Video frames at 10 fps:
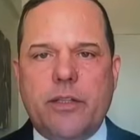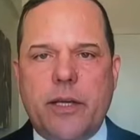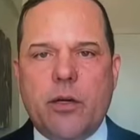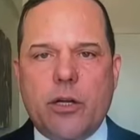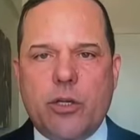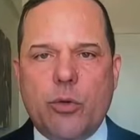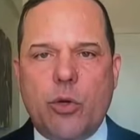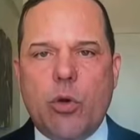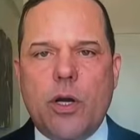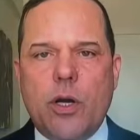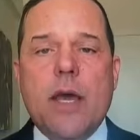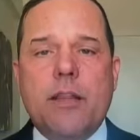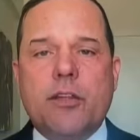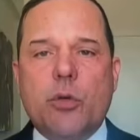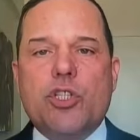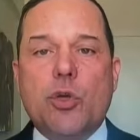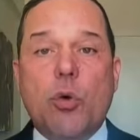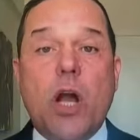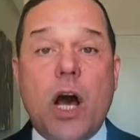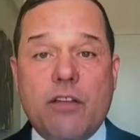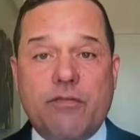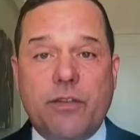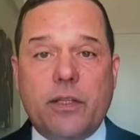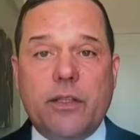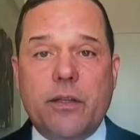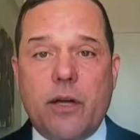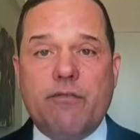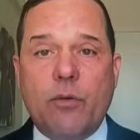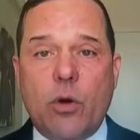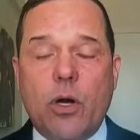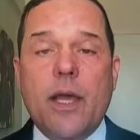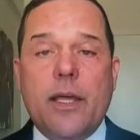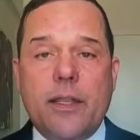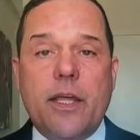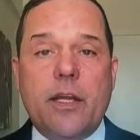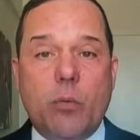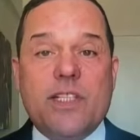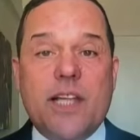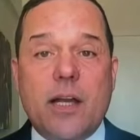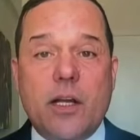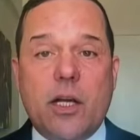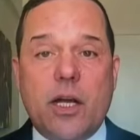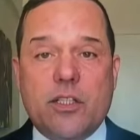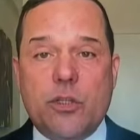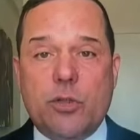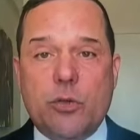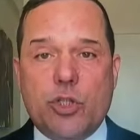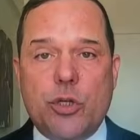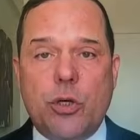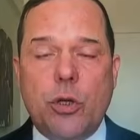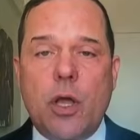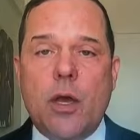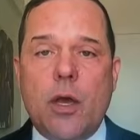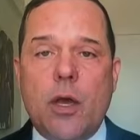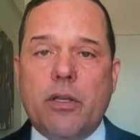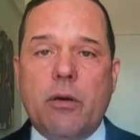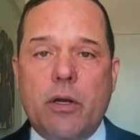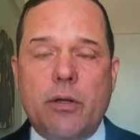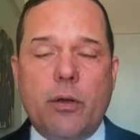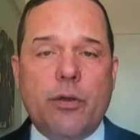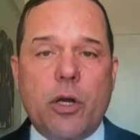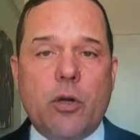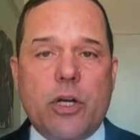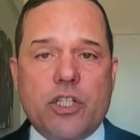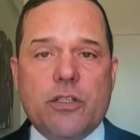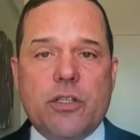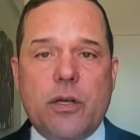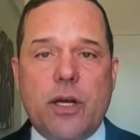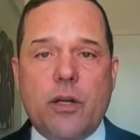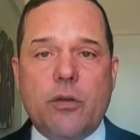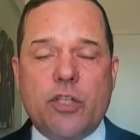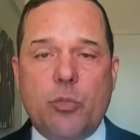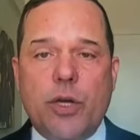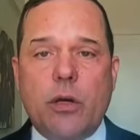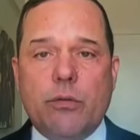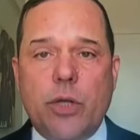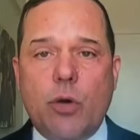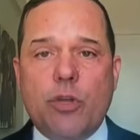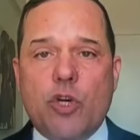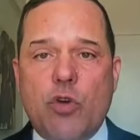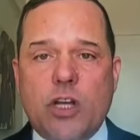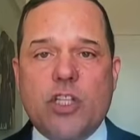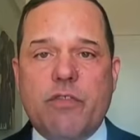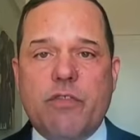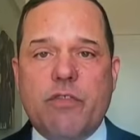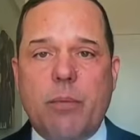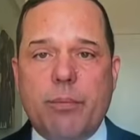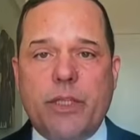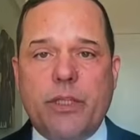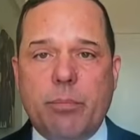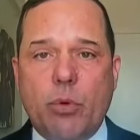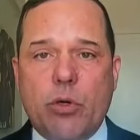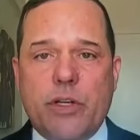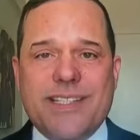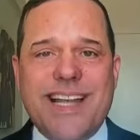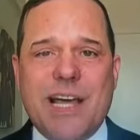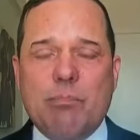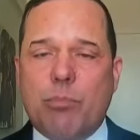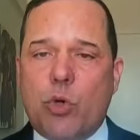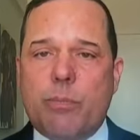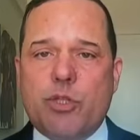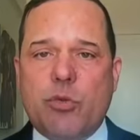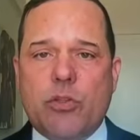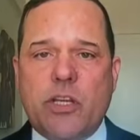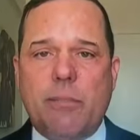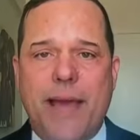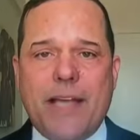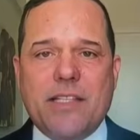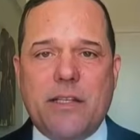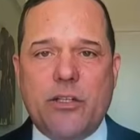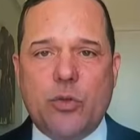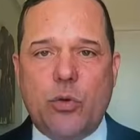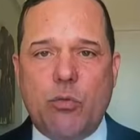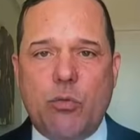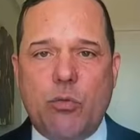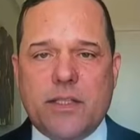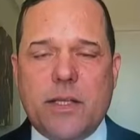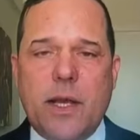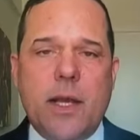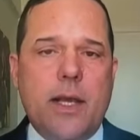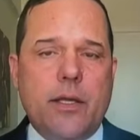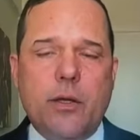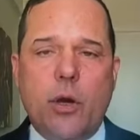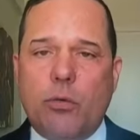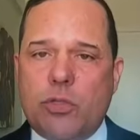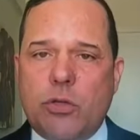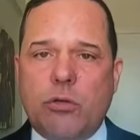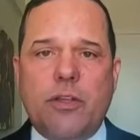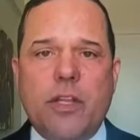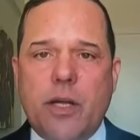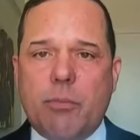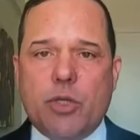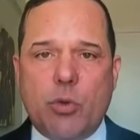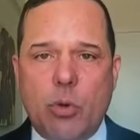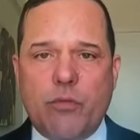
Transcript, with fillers: they could argue in court that there was no conflict and therefore that it was not unconstitutional. But there are, you know, there are questions here, Connell. As we all know, the crux of the problem at the border is not Border Patrol's capacity to arrest. You know, certainly the numbers are